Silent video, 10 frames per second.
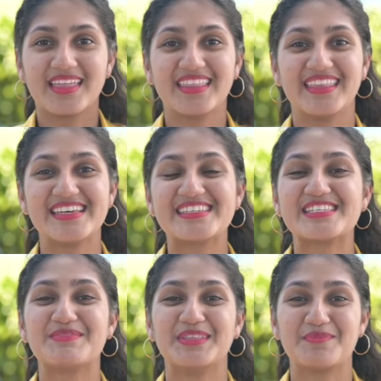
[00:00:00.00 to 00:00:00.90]
This
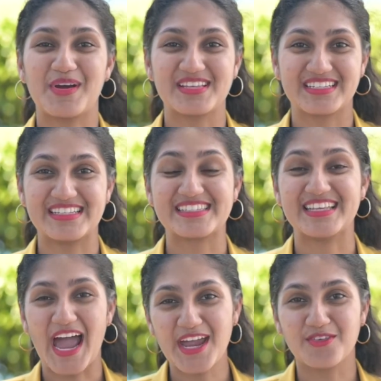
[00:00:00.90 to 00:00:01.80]
has been the President's
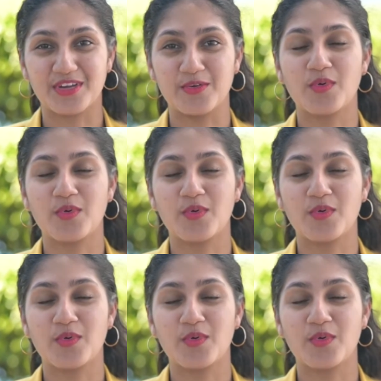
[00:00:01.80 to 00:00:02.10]
Diary,